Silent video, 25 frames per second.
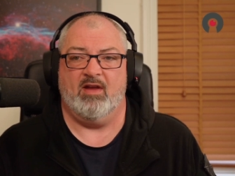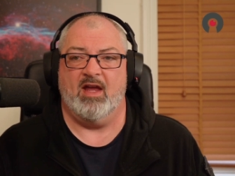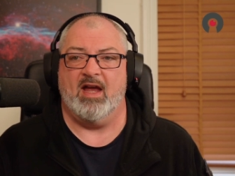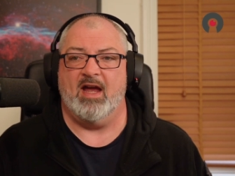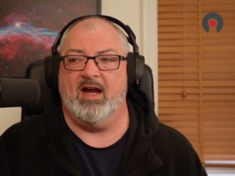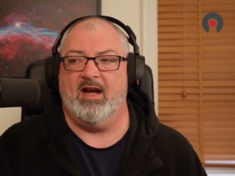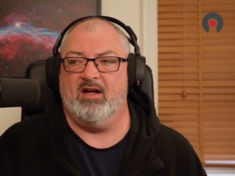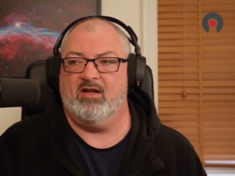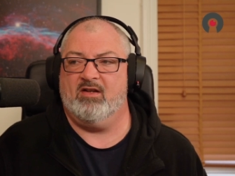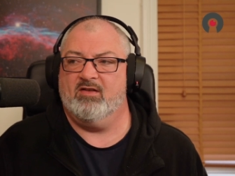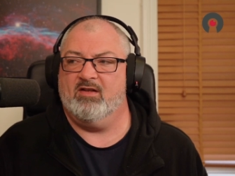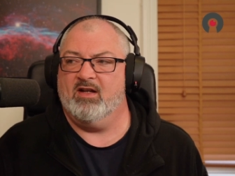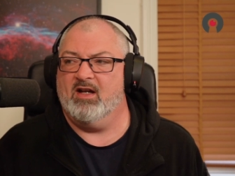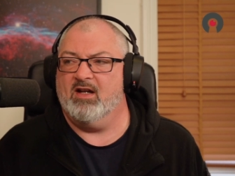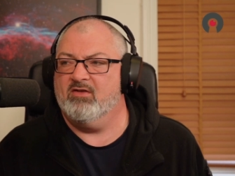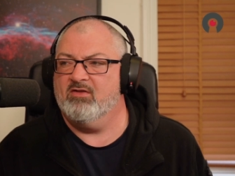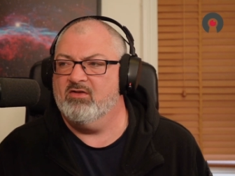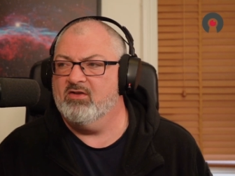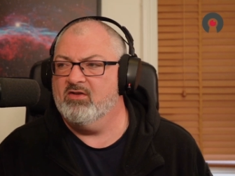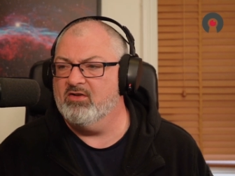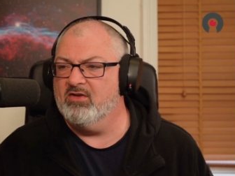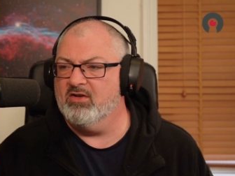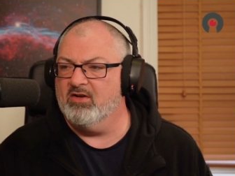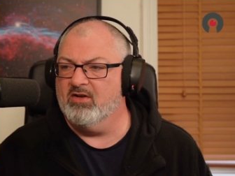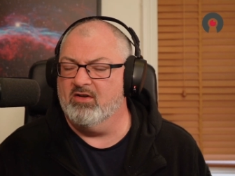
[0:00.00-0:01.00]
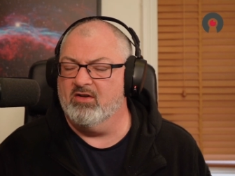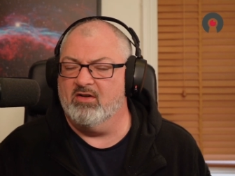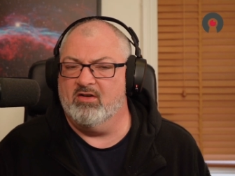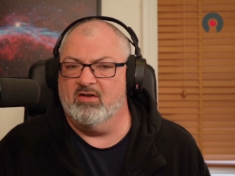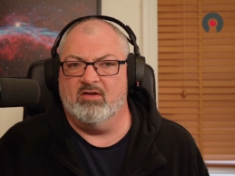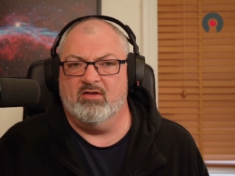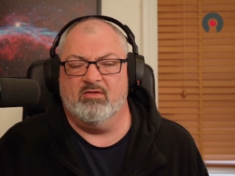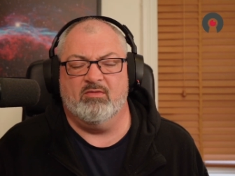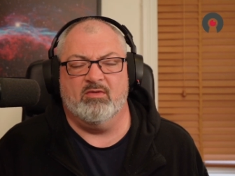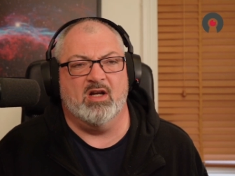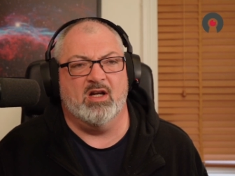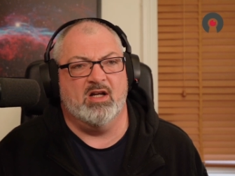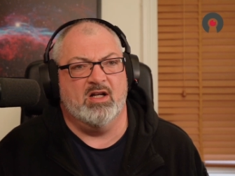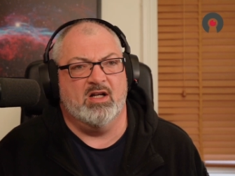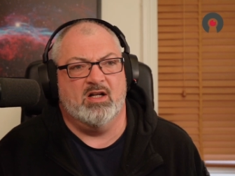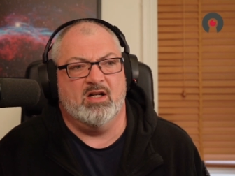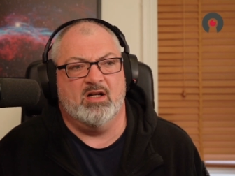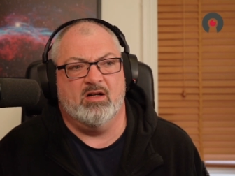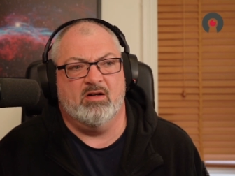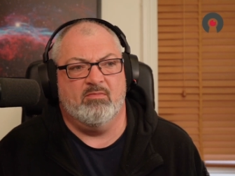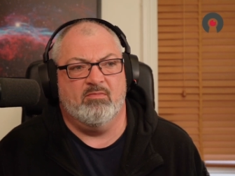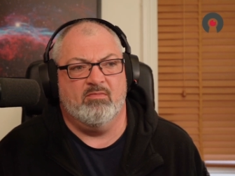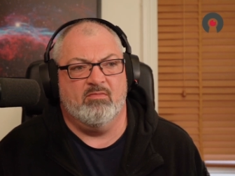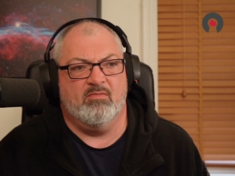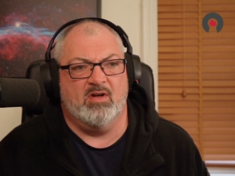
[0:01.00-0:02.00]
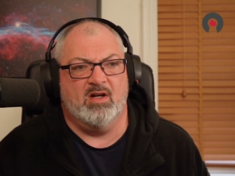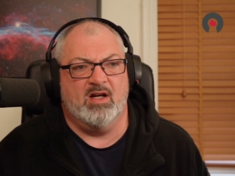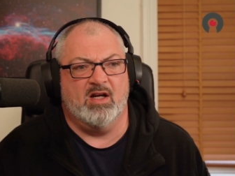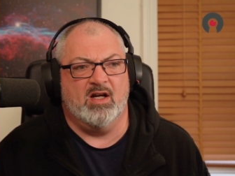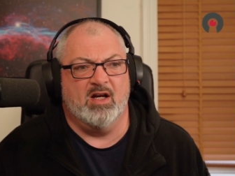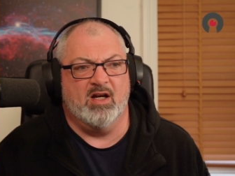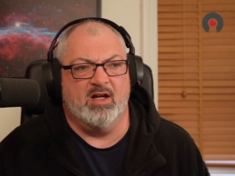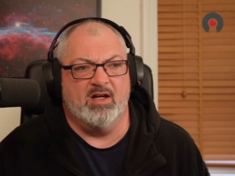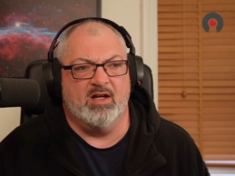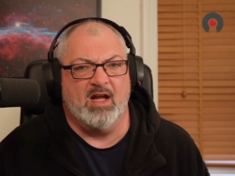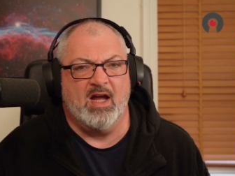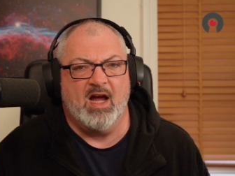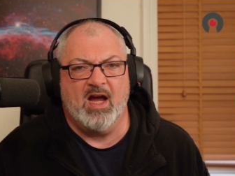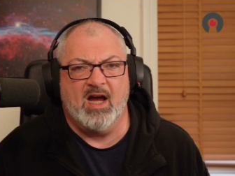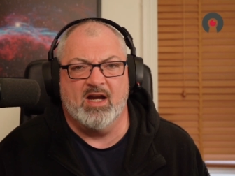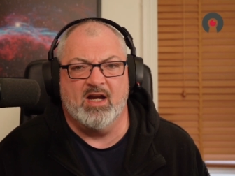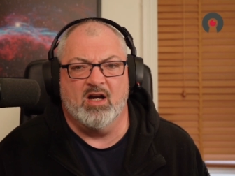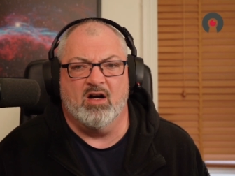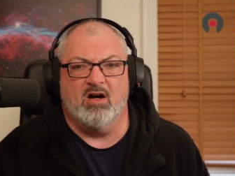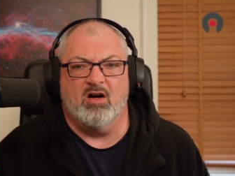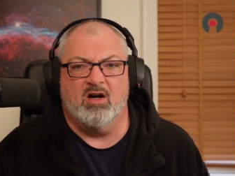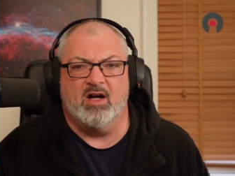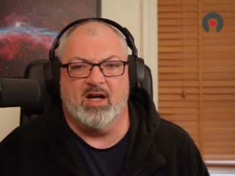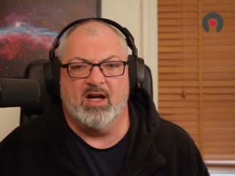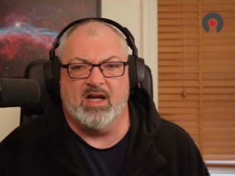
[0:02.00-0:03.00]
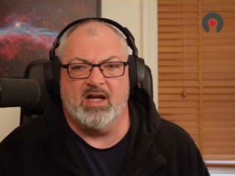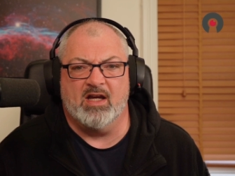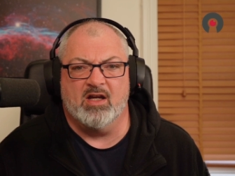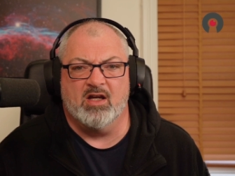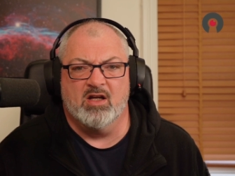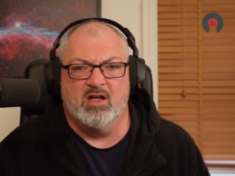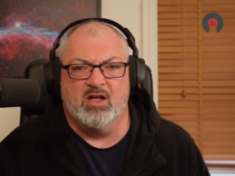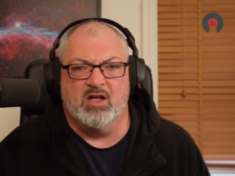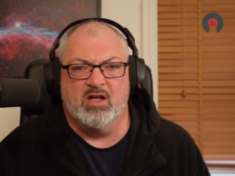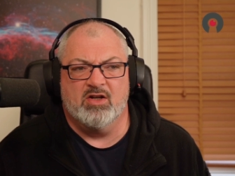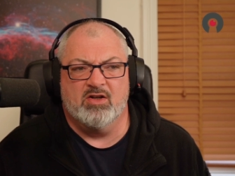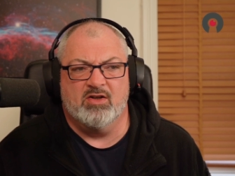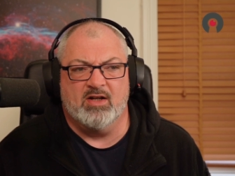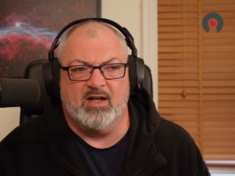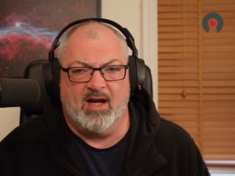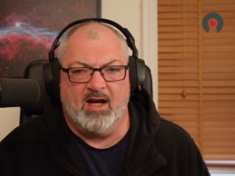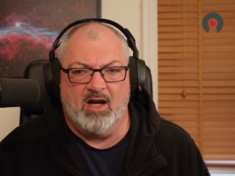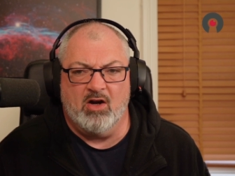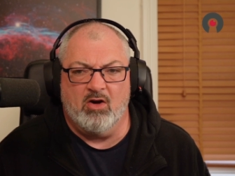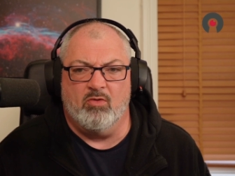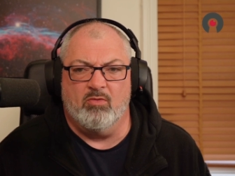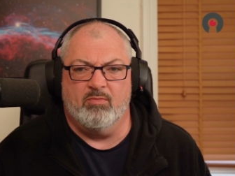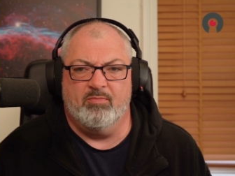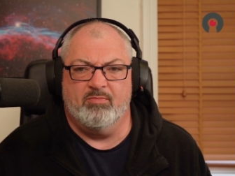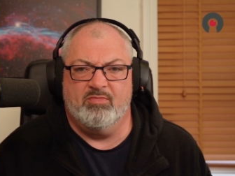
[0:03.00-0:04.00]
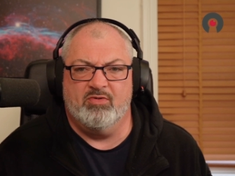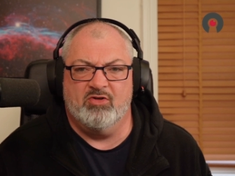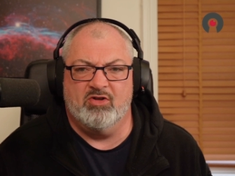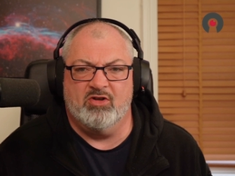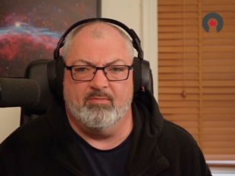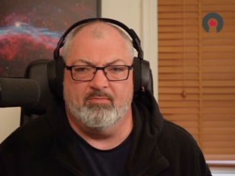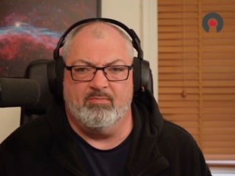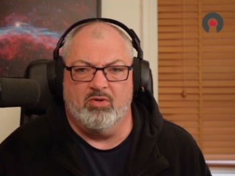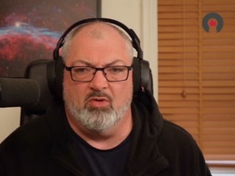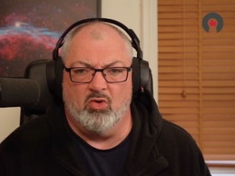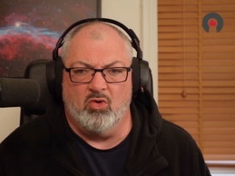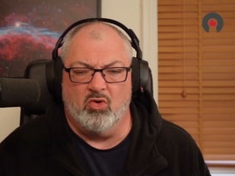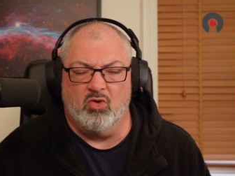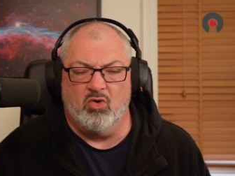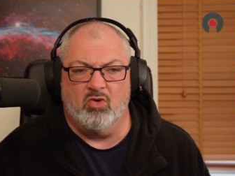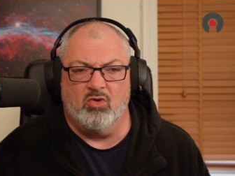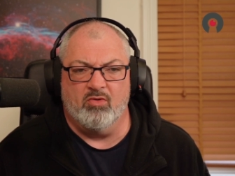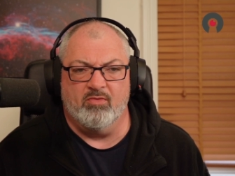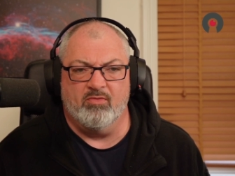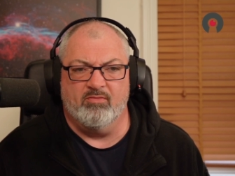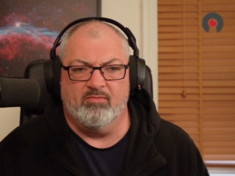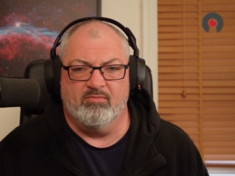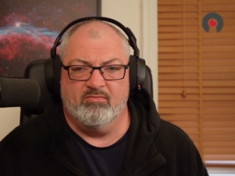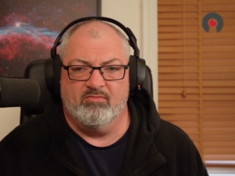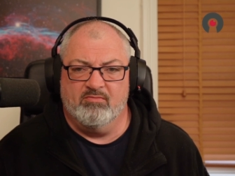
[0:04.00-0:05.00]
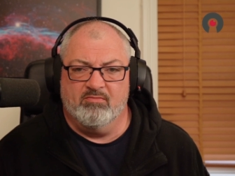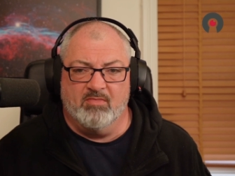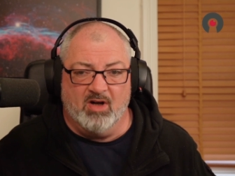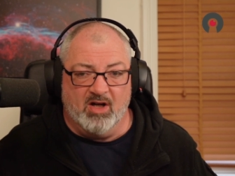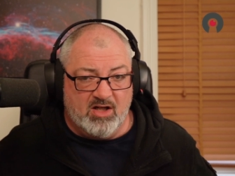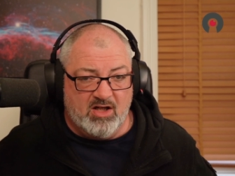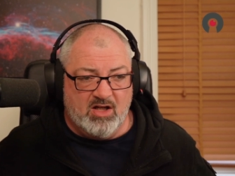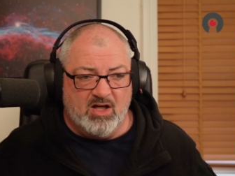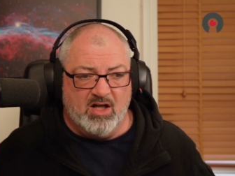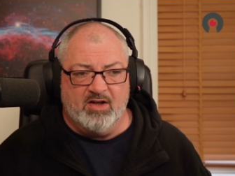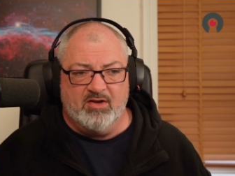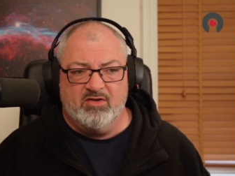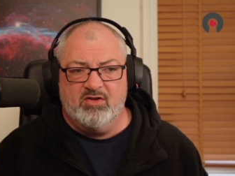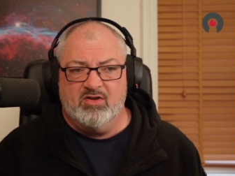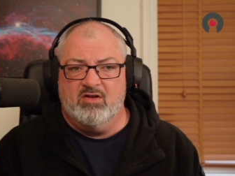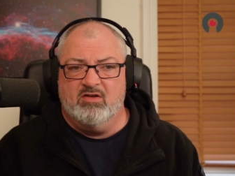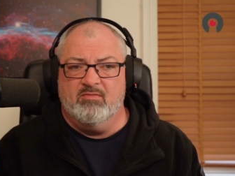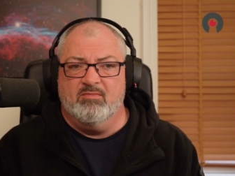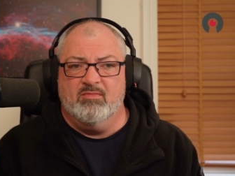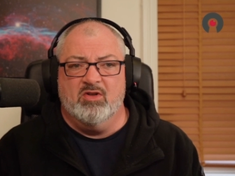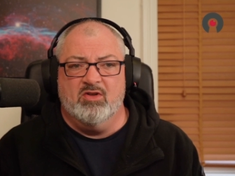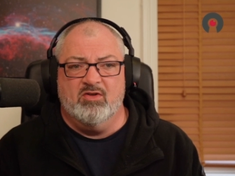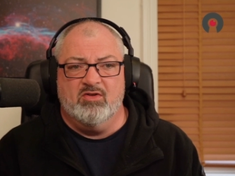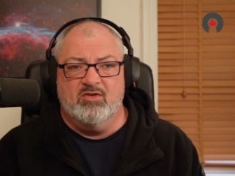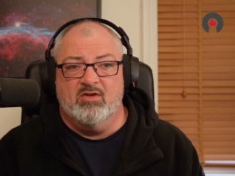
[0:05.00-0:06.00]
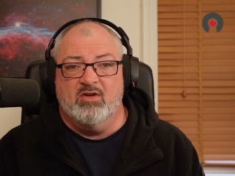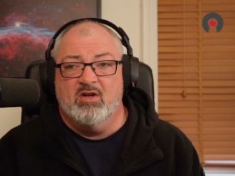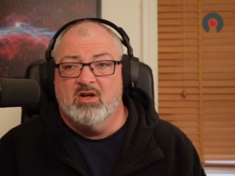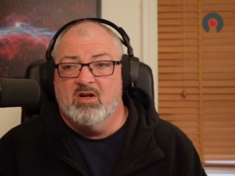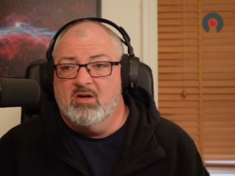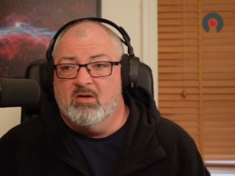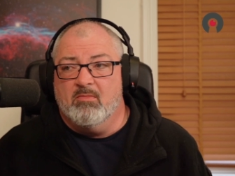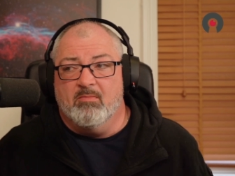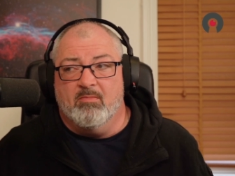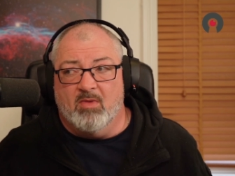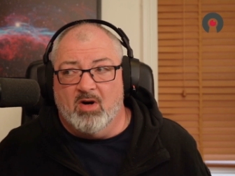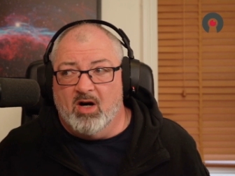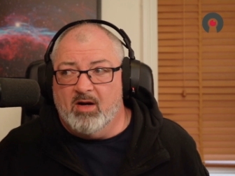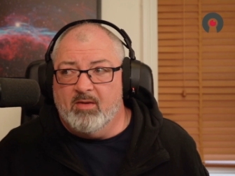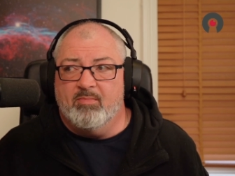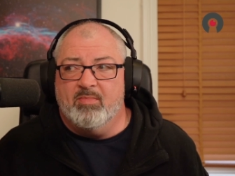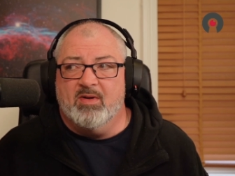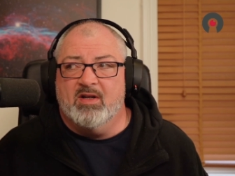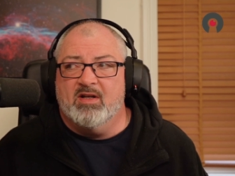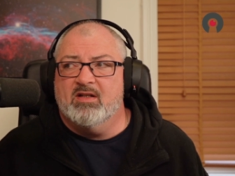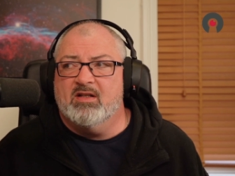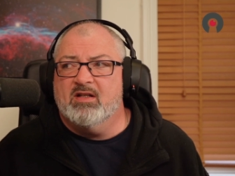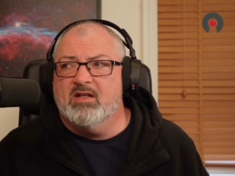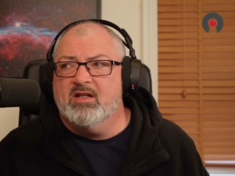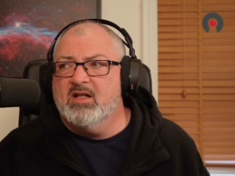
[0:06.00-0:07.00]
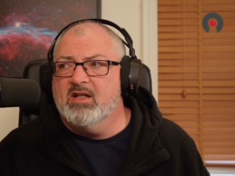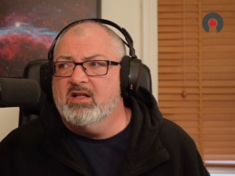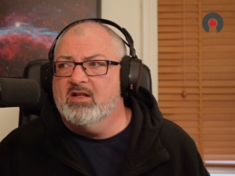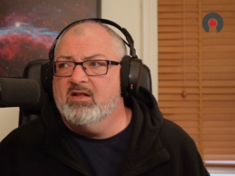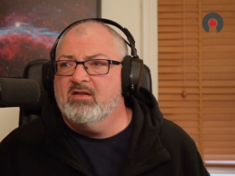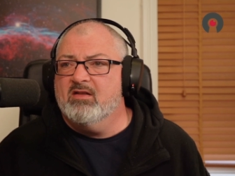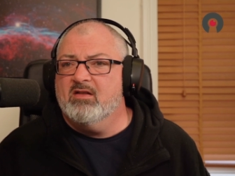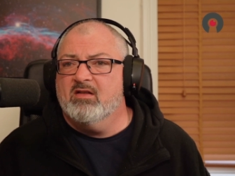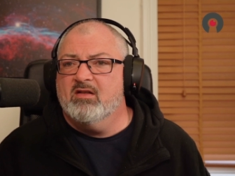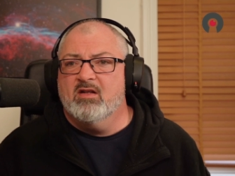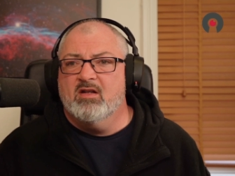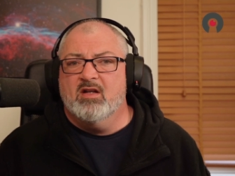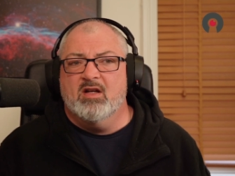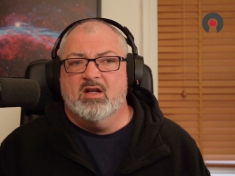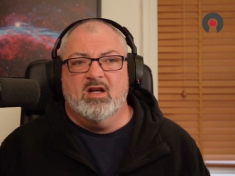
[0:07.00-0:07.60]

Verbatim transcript: access to um, an A I to help support my customers, my business,